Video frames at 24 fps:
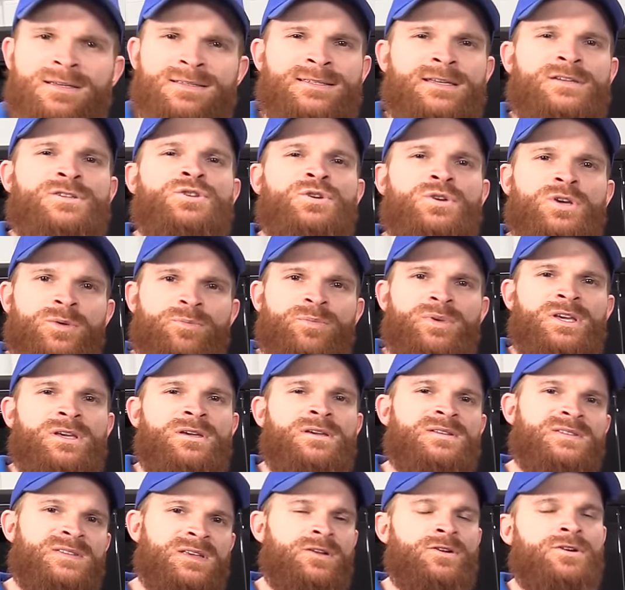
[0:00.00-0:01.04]
this issue can be
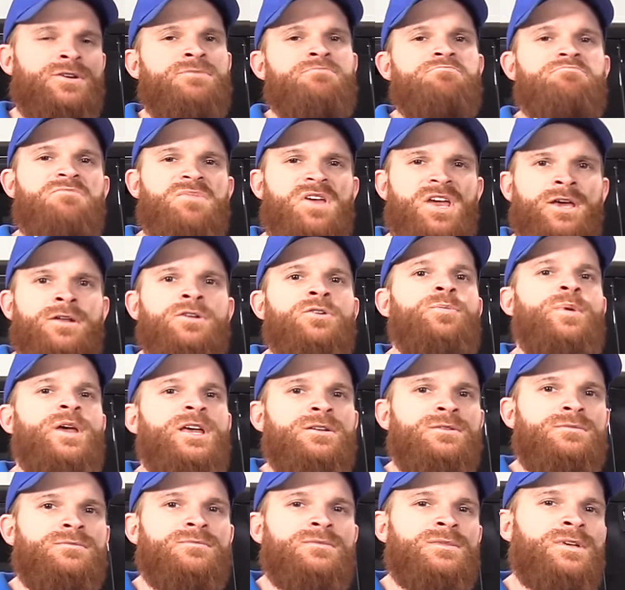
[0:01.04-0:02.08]
considered
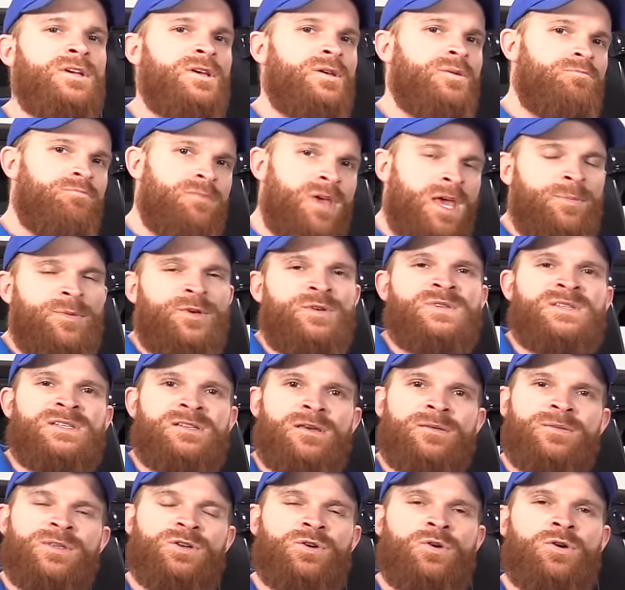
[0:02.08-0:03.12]
intermittent. Maybe you
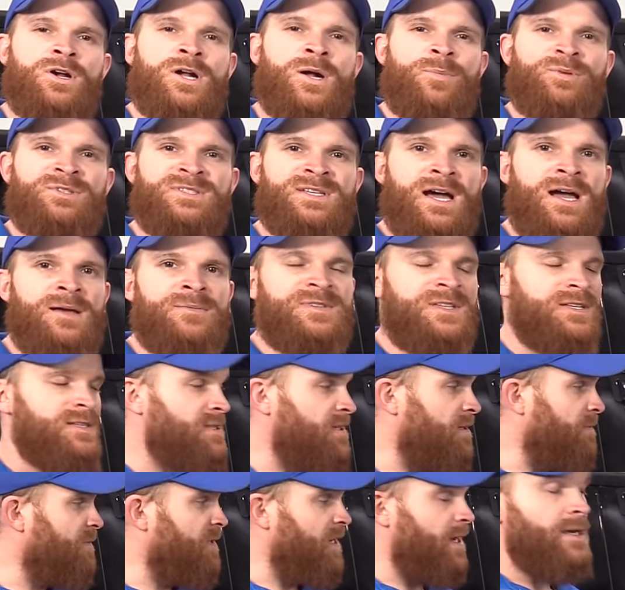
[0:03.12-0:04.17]
slam the door a couple times and it seems